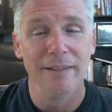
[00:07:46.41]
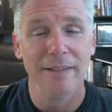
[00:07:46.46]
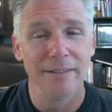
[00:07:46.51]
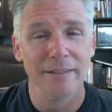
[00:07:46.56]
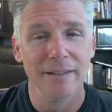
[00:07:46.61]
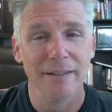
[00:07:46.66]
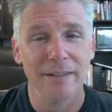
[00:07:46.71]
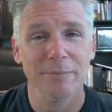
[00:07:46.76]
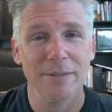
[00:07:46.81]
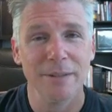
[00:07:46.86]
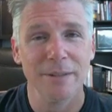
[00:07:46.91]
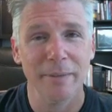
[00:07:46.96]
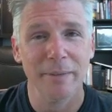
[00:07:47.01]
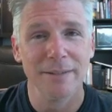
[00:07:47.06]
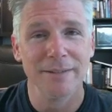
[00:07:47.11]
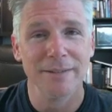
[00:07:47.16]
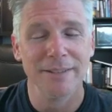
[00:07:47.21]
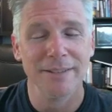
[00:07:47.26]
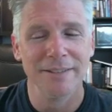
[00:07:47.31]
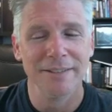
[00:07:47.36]
Here comes the
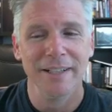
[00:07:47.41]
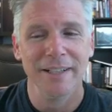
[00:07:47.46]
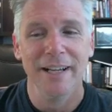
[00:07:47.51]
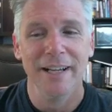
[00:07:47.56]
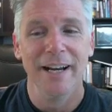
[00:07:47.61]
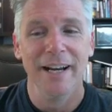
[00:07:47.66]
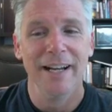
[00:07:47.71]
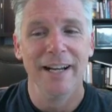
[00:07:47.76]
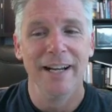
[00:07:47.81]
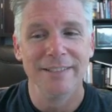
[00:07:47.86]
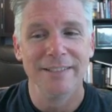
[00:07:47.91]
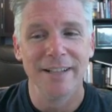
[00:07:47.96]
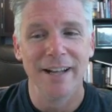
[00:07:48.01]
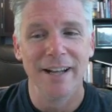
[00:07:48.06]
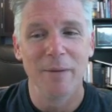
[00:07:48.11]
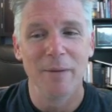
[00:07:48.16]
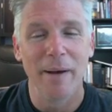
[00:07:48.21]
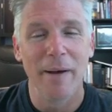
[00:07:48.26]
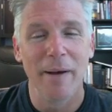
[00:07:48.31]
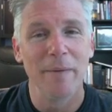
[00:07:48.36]
message. It's
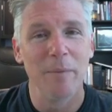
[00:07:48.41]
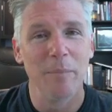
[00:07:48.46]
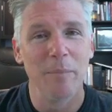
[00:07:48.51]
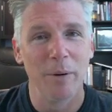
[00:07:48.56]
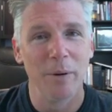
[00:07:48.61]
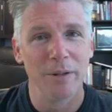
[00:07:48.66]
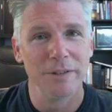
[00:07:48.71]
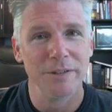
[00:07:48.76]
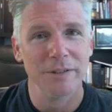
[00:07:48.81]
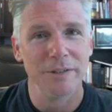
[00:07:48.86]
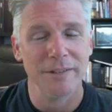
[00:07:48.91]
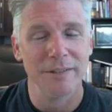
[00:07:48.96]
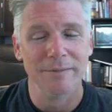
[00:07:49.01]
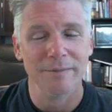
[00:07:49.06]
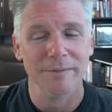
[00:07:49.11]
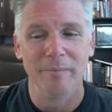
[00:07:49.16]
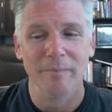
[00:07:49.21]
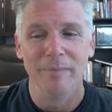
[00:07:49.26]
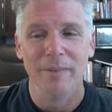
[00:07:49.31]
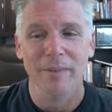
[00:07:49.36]
not about the person.